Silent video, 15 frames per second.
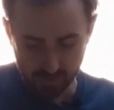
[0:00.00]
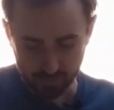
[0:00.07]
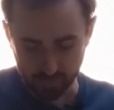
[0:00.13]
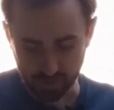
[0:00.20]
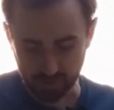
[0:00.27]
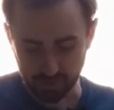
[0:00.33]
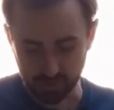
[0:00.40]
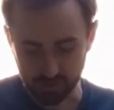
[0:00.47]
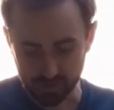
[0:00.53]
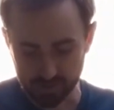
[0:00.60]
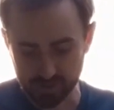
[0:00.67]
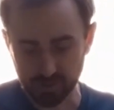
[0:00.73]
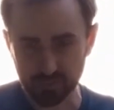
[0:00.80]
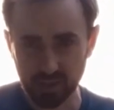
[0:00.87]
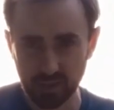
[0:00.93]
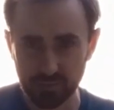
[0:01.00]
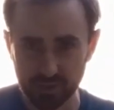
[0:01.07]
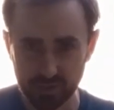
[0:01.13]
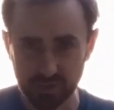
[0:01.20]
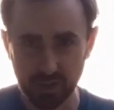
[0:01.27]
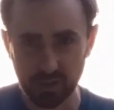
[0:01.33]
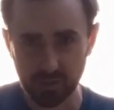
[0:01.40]
but sometimes
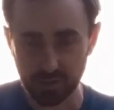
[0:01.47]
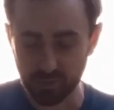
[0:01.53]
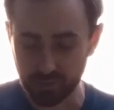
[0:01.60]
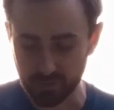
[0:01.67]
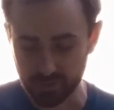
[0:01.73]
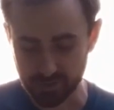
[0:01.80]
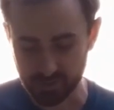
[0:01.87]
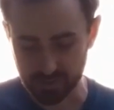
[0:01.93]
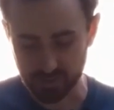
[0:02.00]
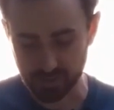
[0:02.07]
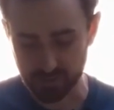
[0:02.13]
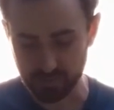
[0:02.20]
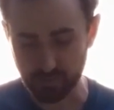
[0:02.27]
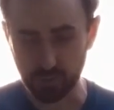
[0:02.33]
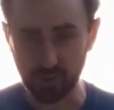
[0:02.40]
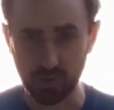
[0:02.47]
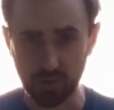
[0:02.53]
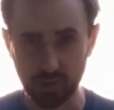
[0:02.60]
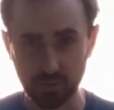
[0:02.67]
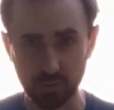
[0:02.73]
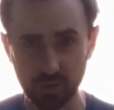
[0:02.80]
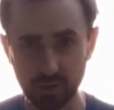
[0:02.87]
in tighter quarters it's just more
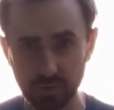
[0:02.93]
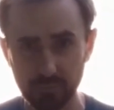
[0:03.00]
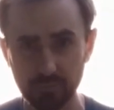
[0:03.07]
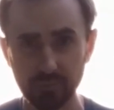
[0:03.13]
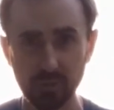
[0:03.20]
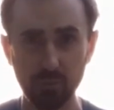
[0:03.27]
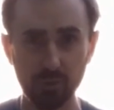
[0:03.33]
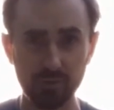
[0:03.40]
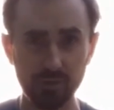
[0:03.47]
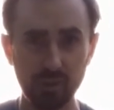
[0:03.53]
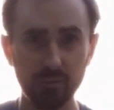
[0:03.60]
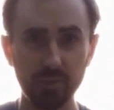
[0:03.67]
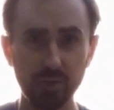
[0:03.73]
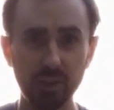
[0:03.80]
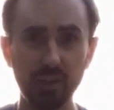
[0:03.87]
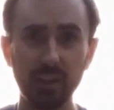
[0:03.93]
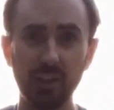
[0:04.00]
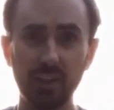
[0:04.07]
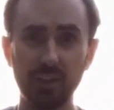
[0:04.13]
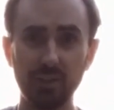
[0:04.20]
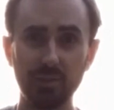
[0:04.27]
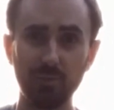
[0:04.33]
awkward, more fumbly,
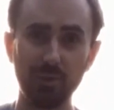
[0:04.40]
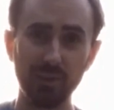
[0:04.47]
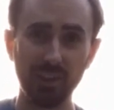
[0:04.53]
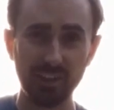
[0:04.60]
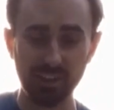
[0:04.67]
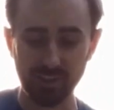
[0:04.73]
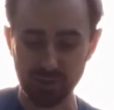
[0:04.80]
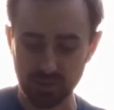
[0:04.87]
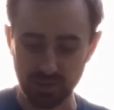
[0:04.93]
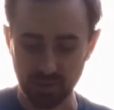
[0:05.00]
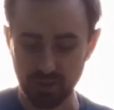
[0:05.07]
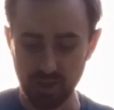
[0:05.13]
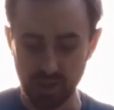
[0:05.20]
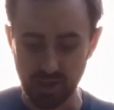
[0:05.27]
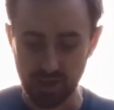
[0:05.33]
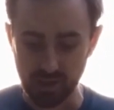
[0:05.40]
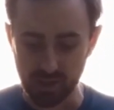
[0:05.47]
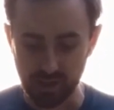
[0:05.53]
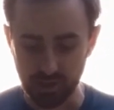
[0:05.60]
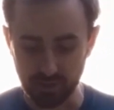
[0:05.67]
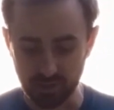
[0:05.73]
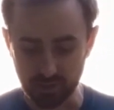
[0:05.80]
and you're more likely to
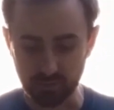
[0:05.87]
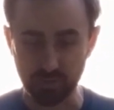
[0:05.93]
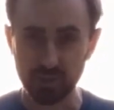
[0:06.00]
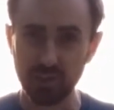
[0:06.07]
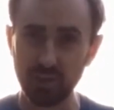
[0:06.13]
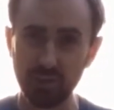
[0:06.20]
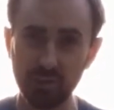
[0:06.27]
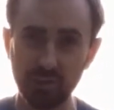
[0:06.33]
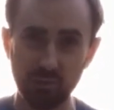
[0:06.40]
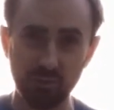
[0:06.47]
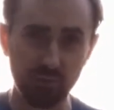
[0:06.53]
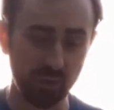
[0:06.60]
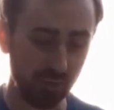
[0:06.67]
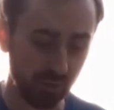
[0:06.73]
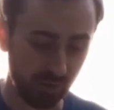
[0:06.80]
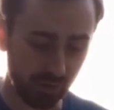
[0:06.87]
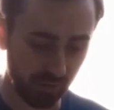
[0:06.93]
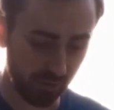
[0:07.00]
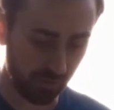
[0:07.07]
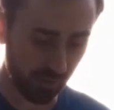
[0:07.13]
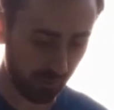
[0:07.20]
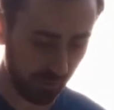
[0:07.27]
hit your material and blow it all
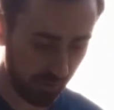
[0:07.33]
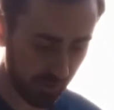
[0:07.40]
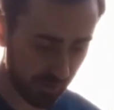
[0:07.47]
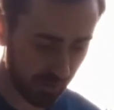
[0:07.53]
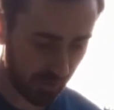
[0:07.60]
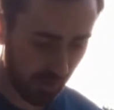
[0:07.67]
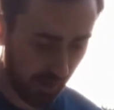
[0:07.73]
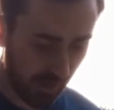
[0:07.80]
over the place.